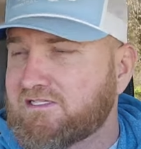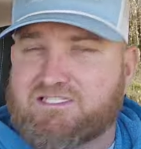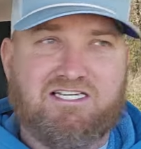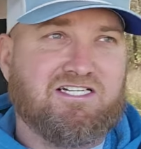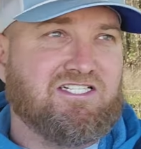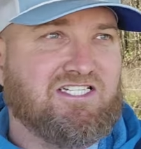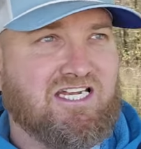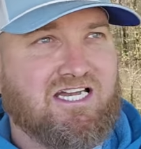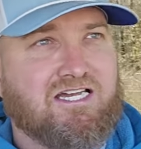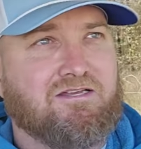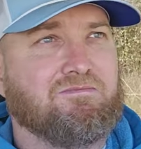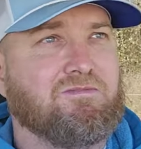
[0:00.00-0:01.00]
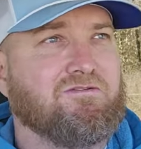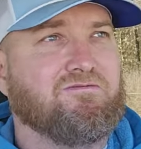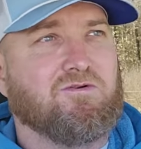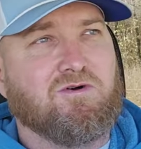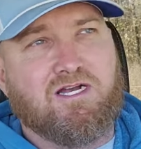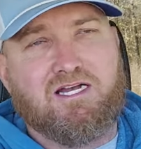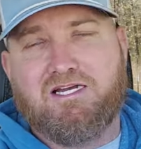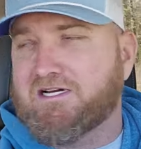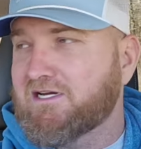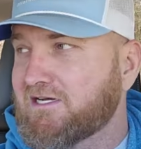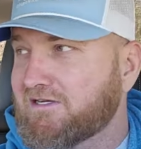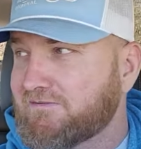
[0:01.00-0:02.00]
sunshine before
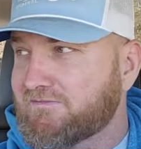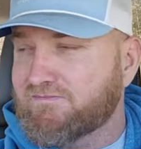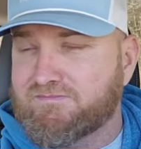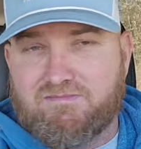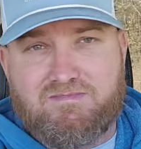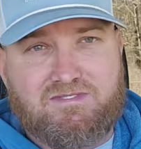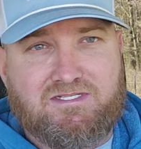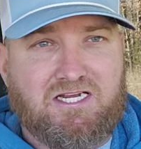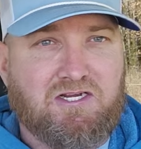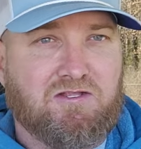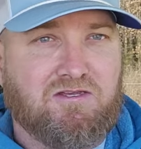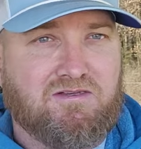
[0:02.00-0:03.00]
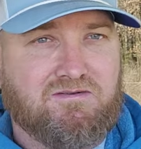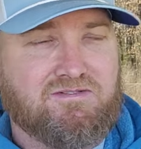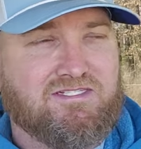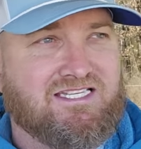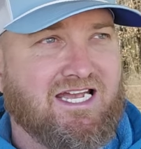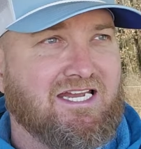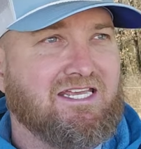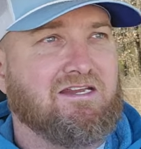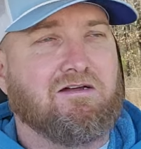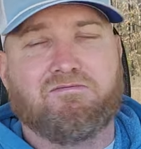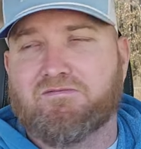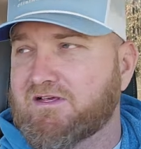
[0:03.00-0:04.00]
I tear the
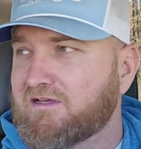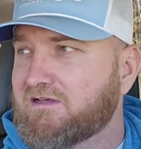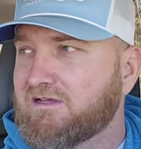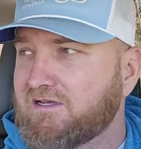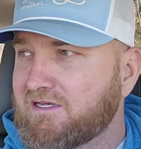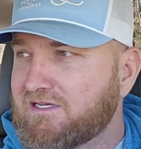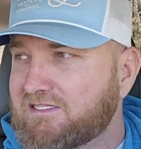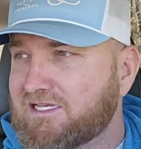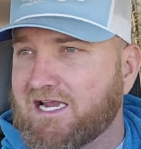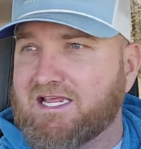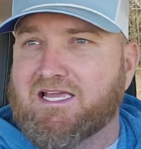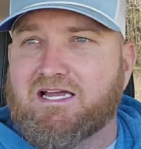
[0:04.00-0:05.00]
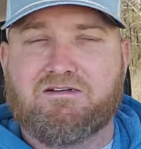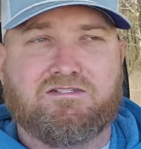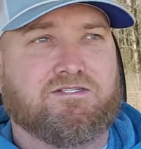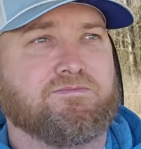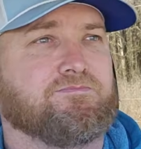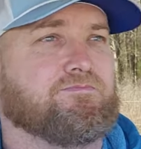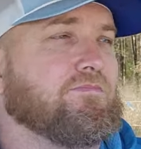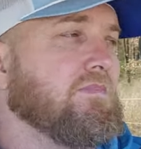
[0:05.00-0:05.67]
siding off the tiny house.